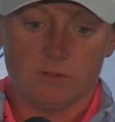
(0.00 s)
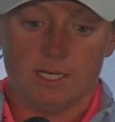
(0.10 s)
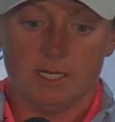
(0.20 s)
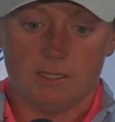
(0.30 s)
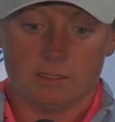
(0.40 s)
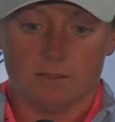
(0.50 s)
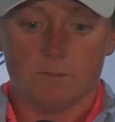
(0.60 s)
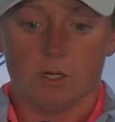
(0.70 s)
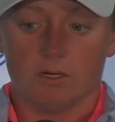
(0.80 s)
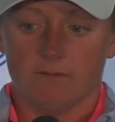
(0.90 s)
few days and
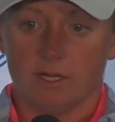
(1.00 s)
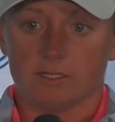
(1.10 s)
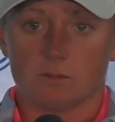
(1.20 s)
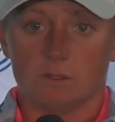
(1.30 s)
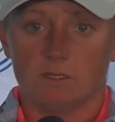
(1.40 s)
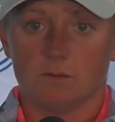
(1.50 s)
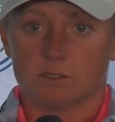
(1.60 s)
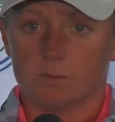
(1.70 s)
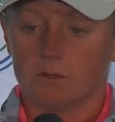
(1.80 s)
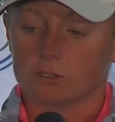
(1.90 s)
part of last week
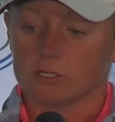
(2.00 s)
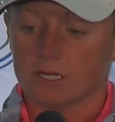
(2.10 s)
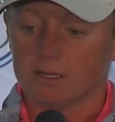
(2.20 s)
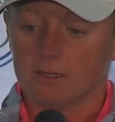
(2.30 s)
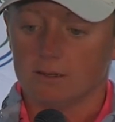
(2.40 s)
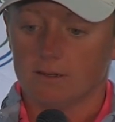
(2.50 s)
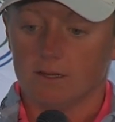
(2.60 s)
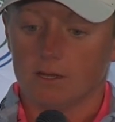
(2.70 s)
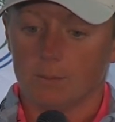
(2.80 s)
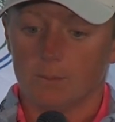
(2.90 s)
was ball striking.
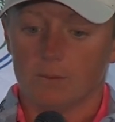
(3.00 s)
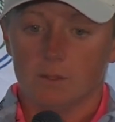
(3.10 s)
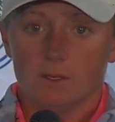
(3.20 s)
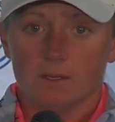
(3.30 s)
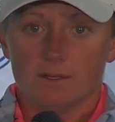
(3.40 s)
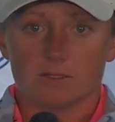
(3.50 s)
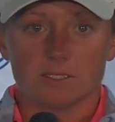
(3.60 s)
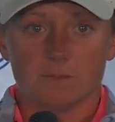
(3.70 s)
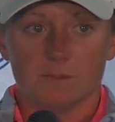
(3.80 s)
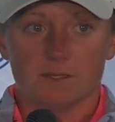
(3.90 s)
That was
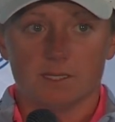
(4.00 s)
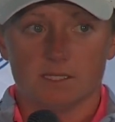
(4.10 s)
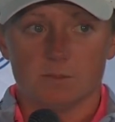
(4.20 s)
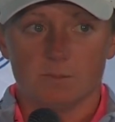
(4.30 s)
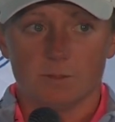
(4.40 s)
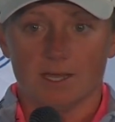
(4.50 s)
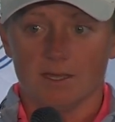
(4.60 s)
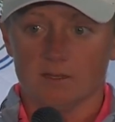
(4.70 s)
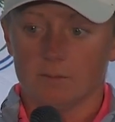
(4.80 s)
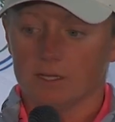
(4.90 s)
something that's
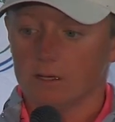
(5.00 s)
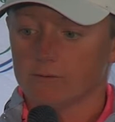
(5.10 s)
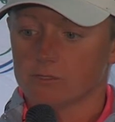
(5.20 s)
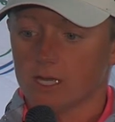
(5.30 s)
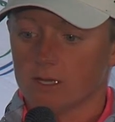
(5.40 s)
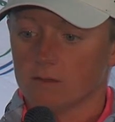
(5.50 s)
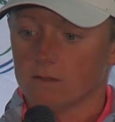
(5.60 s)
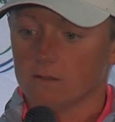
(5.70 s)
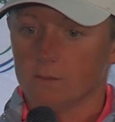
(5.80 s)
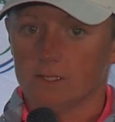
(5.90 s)
kind of been off track a
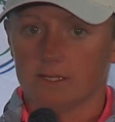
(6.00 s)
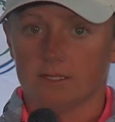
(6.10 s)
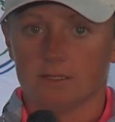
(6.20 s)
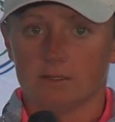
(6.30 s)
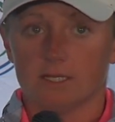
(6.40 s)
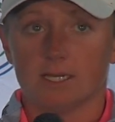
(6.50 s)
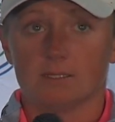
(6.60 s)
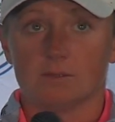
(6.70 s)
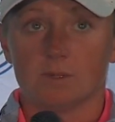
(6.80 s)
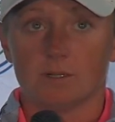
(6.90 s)
little bit, I think, the last